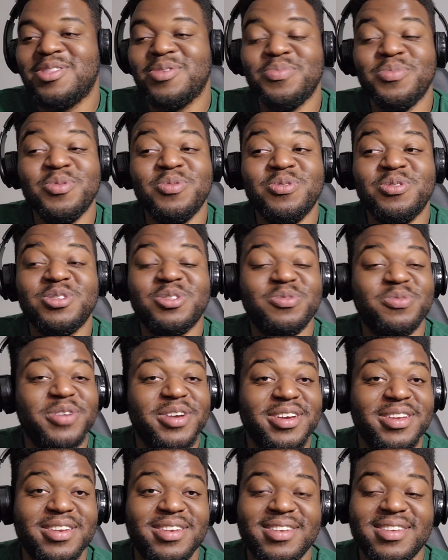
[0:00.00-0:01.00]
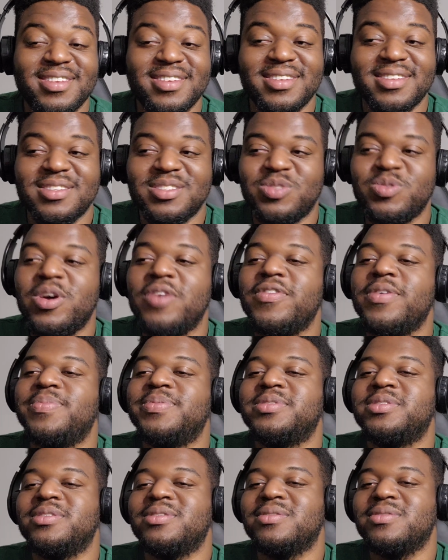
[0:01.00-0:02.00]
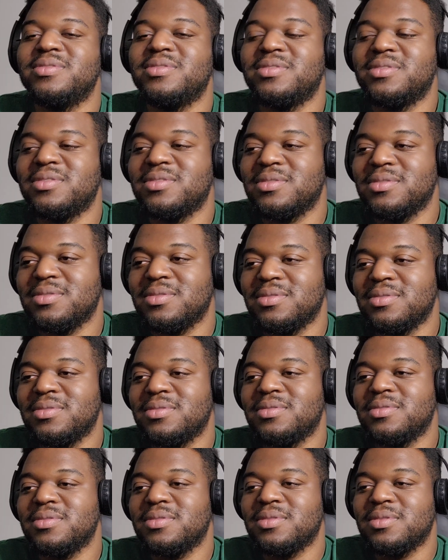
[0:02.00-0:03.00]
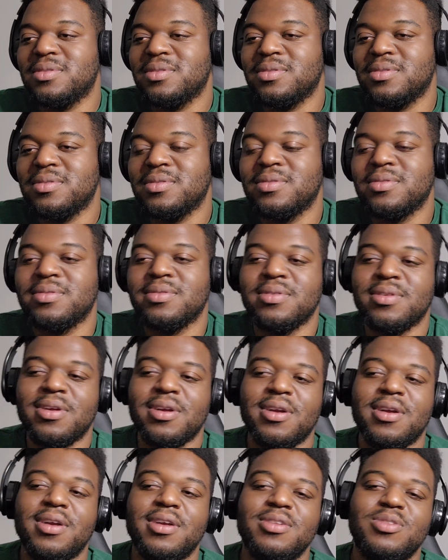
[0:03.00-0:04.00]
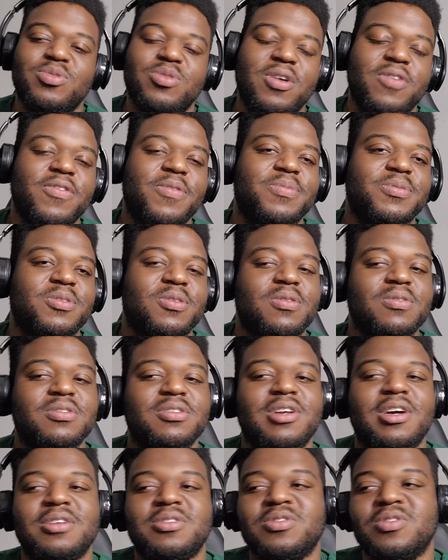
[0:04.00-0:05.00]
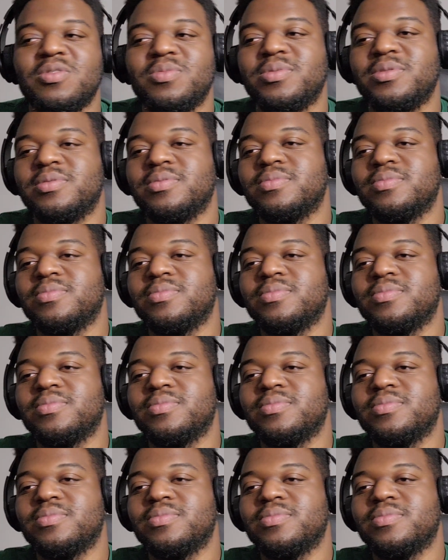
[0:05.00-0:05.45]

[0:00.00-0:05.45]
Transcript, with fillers: moon is red. 12 episodes. All right, 12 episodes in October.